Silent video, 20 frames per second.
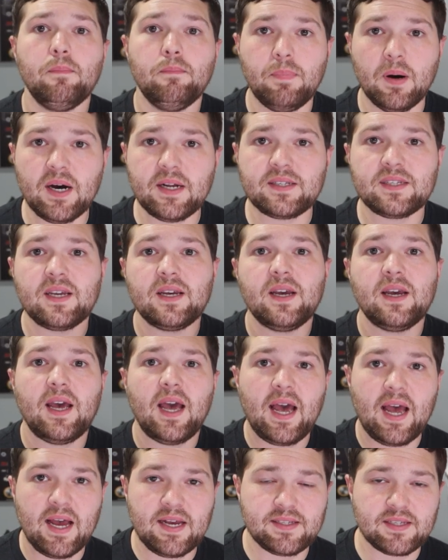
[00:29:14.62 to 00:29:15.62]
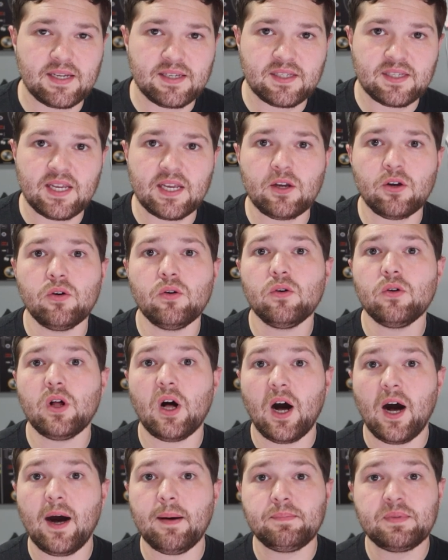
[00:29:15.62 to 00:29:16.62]
But as a single
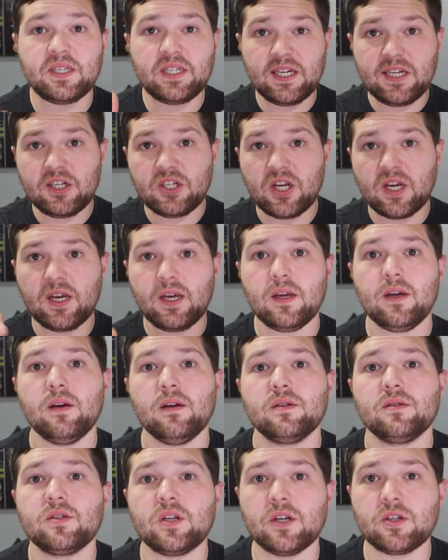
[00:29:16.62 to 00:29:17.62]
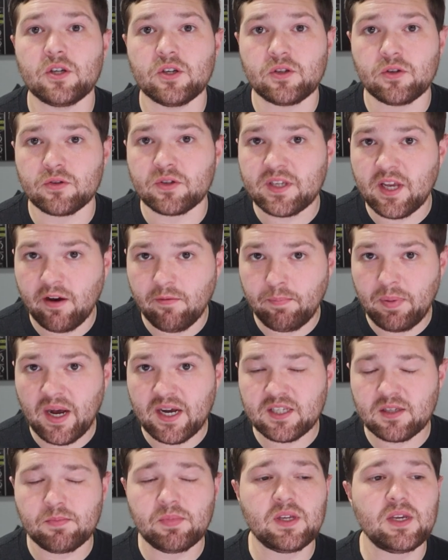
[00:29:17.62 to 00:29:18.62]
op D J, such as yourself
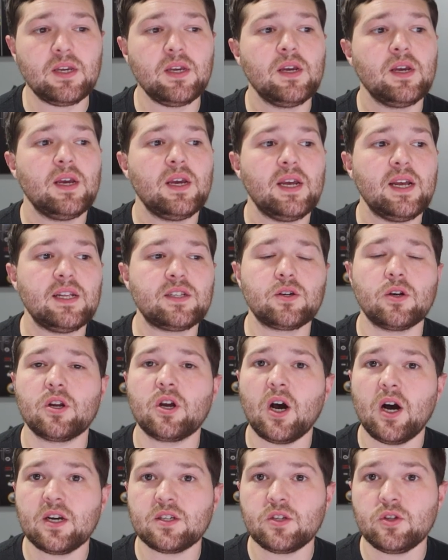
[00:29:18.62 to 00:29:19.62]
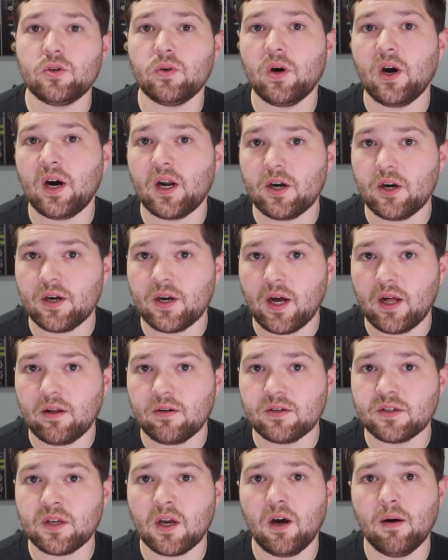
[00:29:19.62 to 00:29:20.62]
possibly, it's gonna cost you one hundred
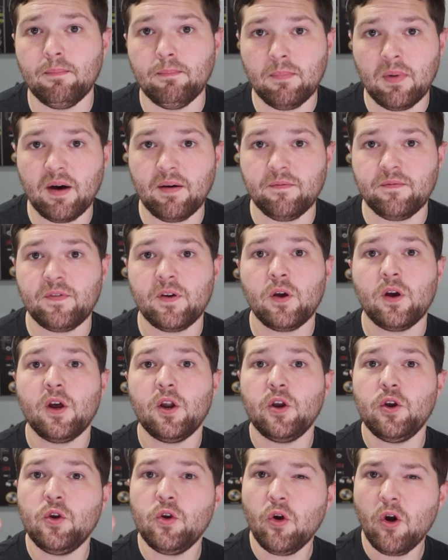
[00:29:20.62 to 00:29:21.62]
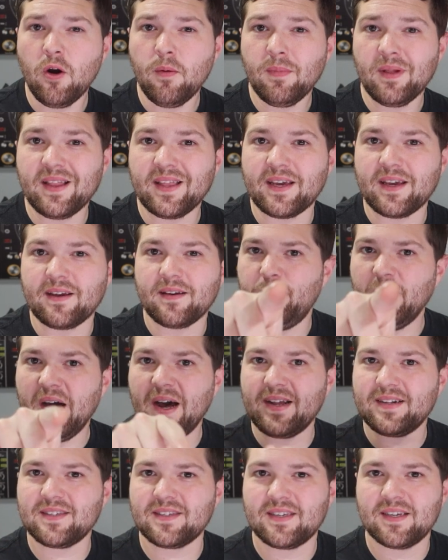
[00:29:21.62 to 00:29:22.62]
dollars a month normally,
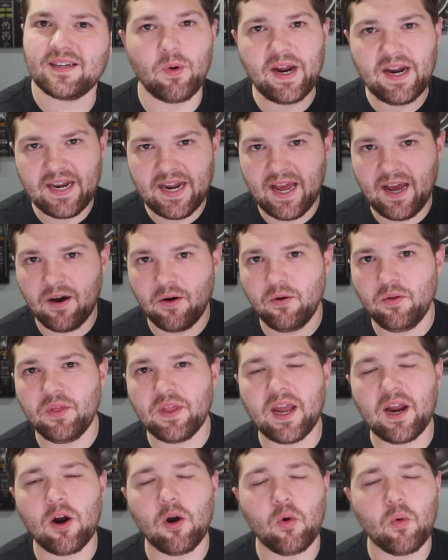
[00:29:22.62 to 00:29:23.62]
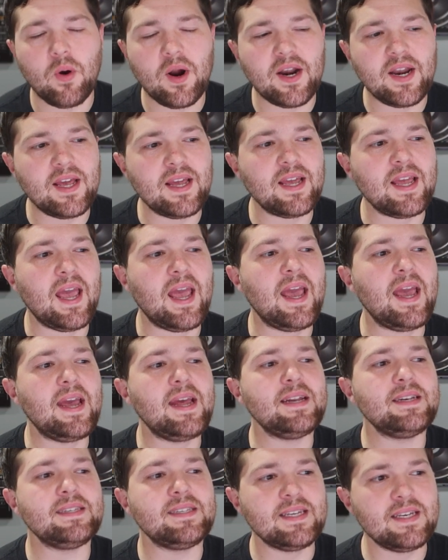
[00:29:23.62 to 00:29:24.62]
but right now they are running
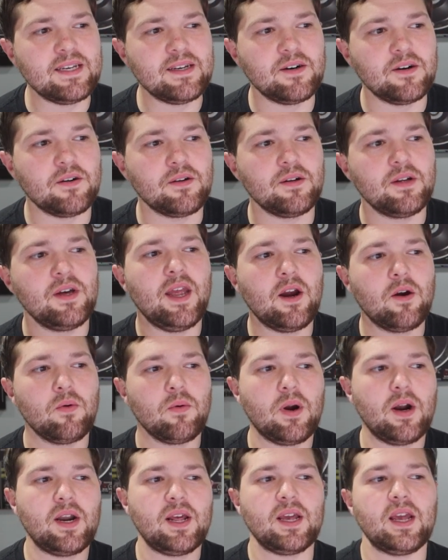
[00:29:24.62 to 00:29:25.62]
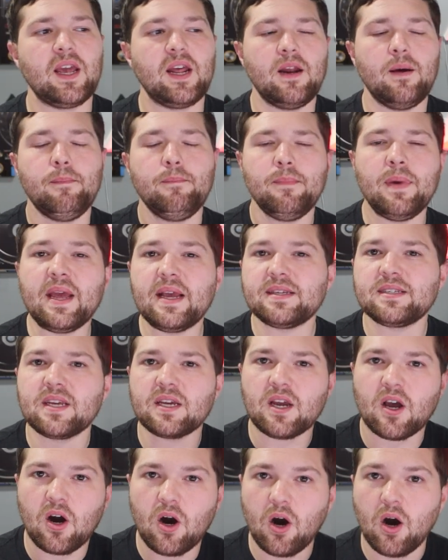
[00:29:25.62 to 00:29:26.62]
a deal. They are running an
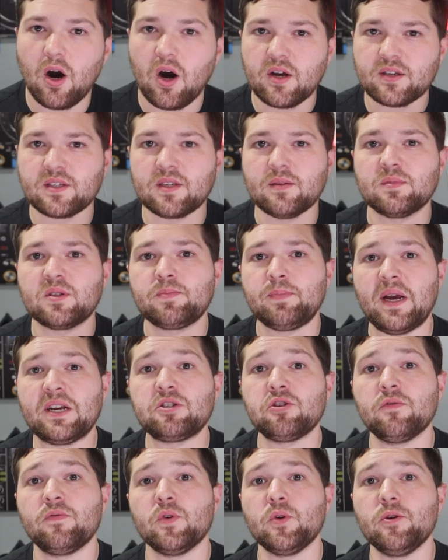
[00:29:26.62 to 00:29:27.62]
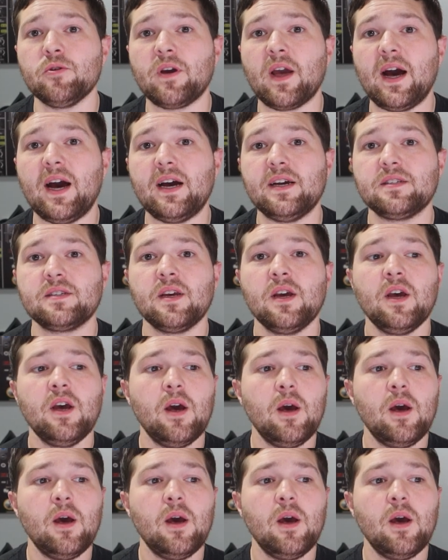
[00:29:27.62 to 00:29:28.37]
amazing, awesome special for you guys